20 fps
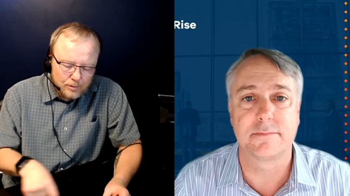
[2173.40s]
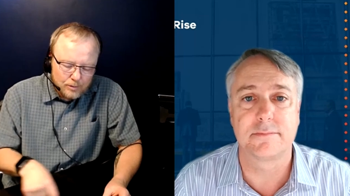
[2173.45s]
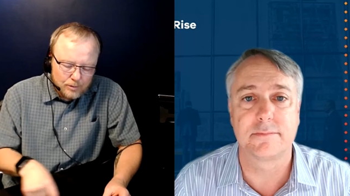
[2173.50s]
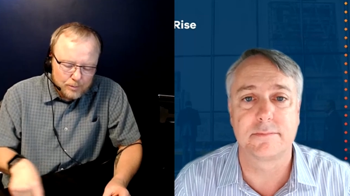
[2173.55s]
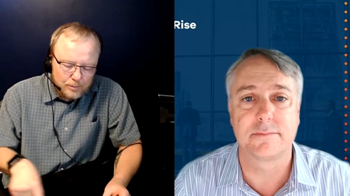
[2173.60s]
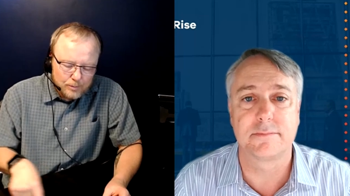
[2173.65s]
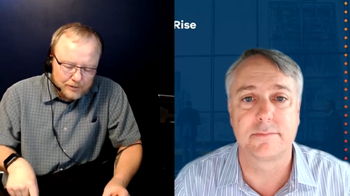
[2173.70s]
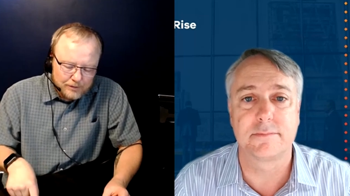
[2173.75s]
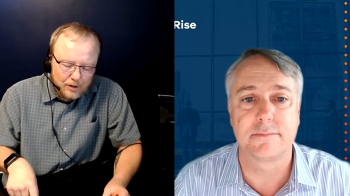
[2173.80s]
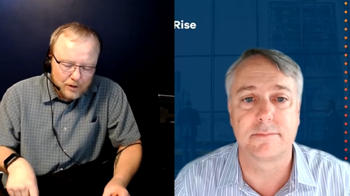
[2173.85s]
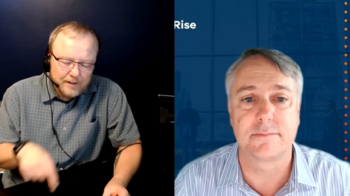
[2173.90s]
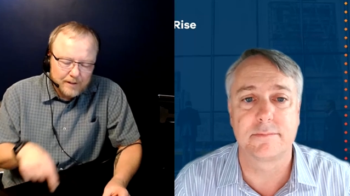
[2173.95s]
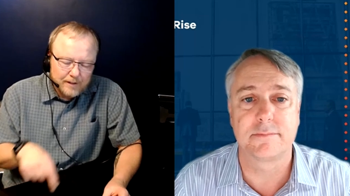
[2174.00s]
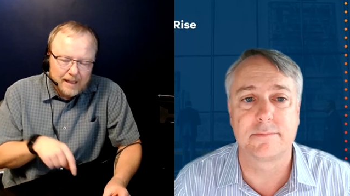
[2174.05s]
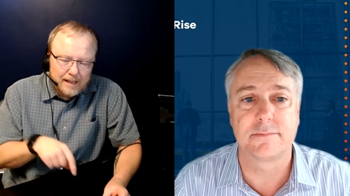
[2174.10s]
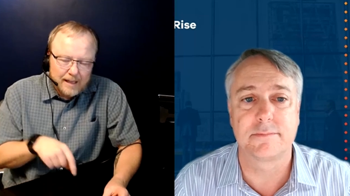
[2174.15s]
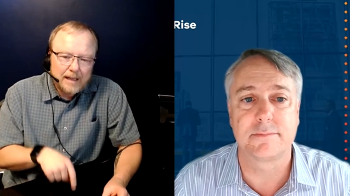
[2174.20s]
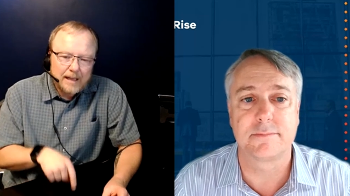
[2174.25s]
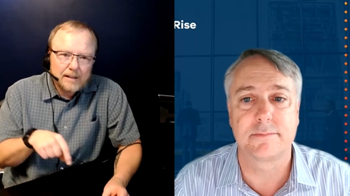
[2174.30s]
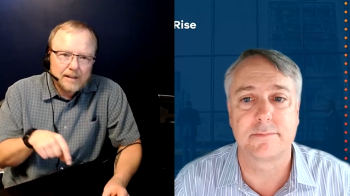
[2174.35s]
Speaker 1: group was called the
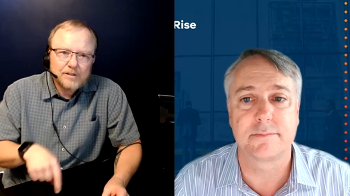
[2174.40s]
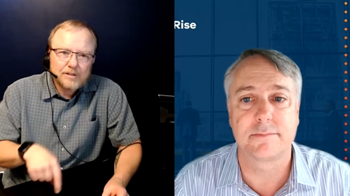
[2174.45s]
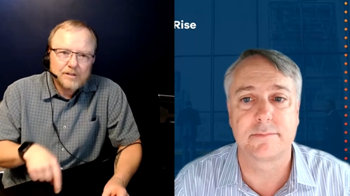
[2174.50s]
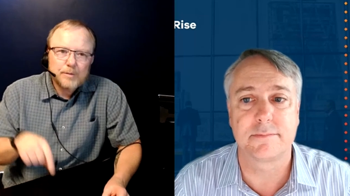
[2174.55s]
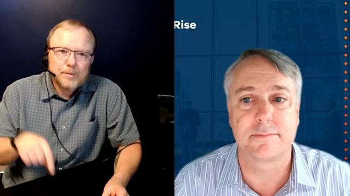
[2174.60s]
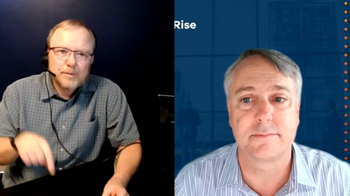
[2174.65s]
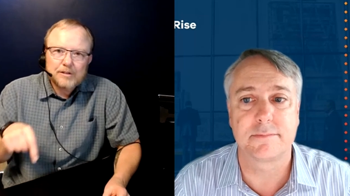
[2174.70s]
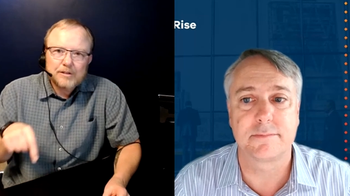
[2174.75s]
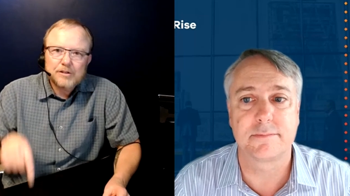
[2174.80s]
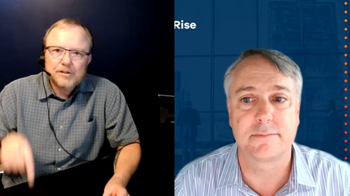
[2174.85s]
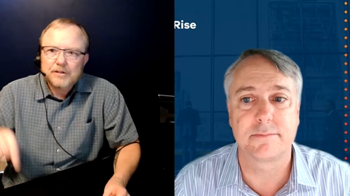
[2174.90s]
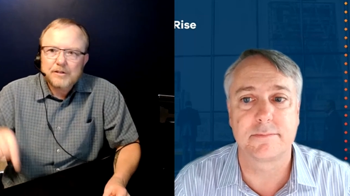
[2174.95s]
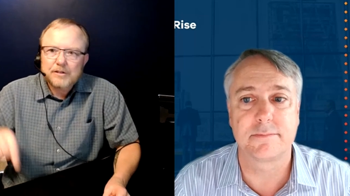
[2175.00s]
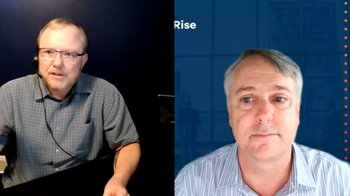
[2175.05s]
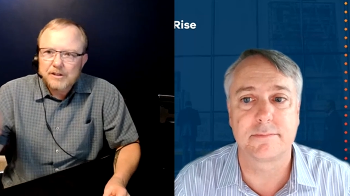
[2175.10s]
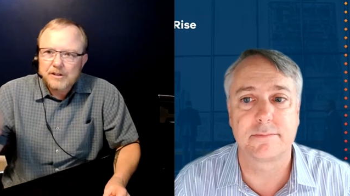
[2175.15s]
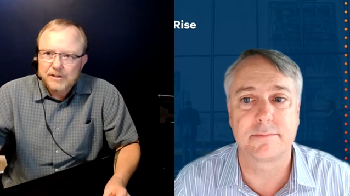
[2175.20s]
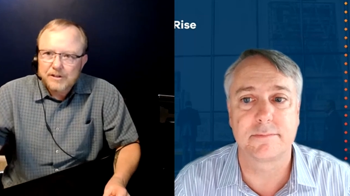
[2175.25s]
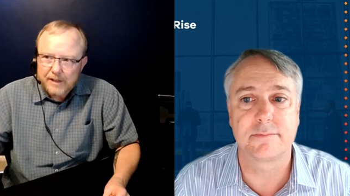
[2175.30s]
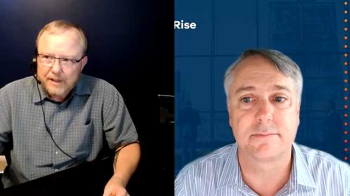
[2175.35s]
Gay and Lesbian
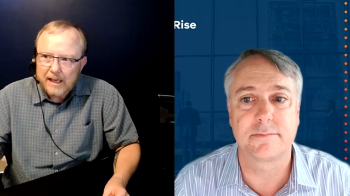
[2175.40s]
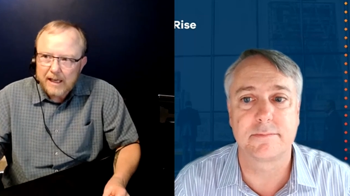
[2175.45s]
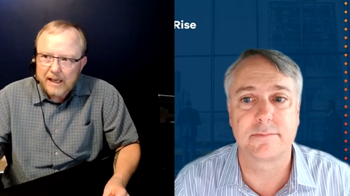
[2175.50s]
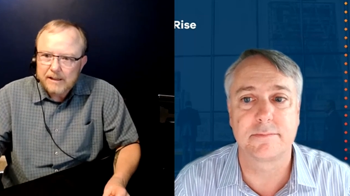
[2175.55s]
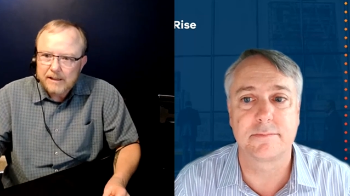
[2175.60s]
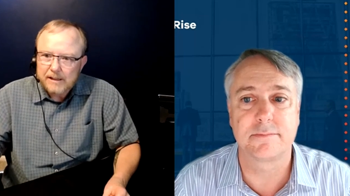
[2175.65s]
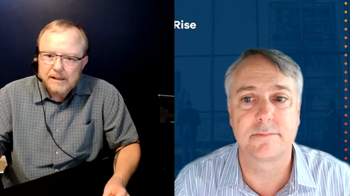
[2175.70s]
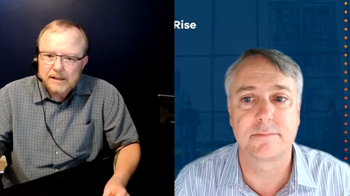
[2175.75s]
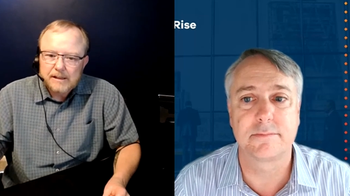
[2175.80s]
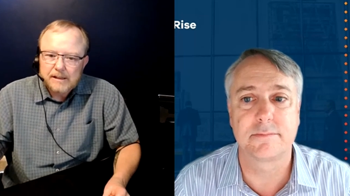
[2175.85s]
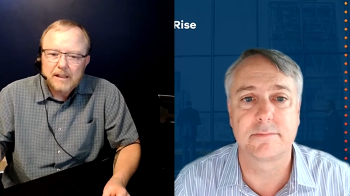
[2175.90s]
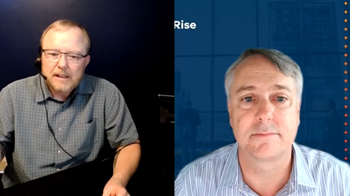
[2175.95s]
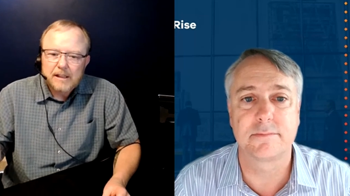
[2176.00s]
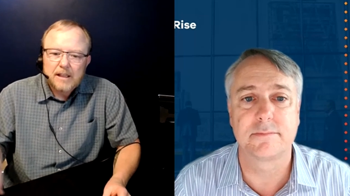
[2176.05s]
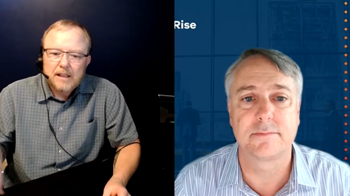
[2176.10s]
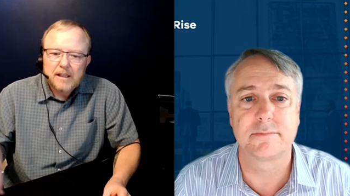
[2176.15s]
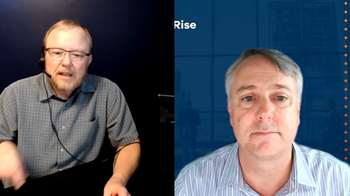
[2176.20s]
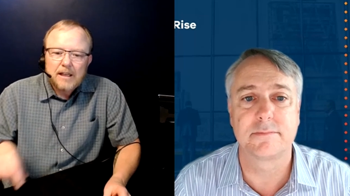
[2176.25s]
Services of Kansas.